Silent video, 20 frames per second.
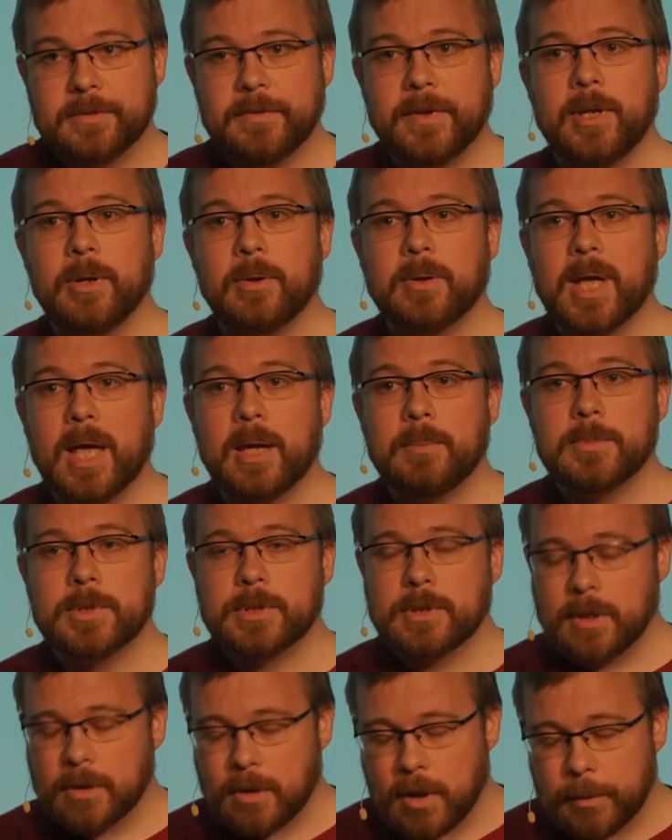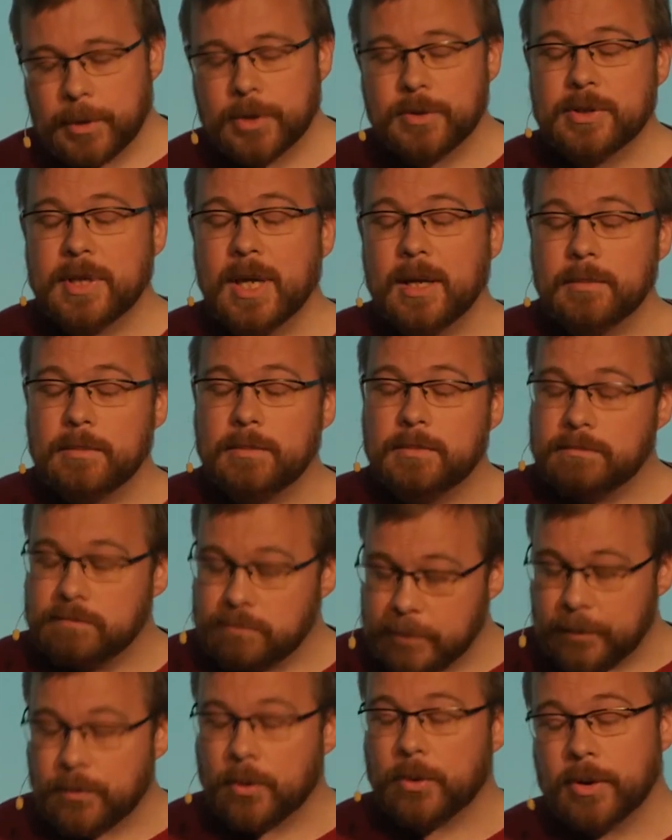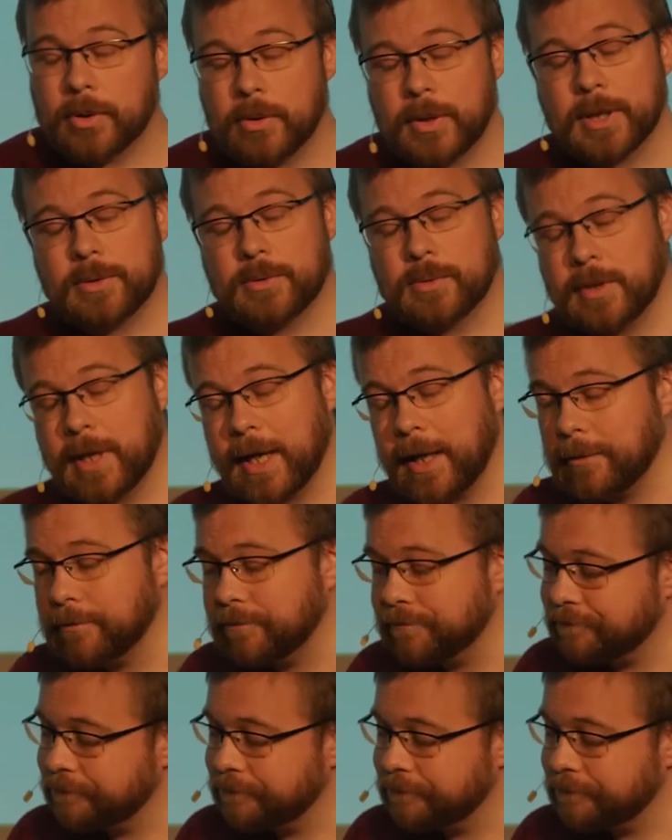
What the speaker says: is video games, and coming to stand before you here today.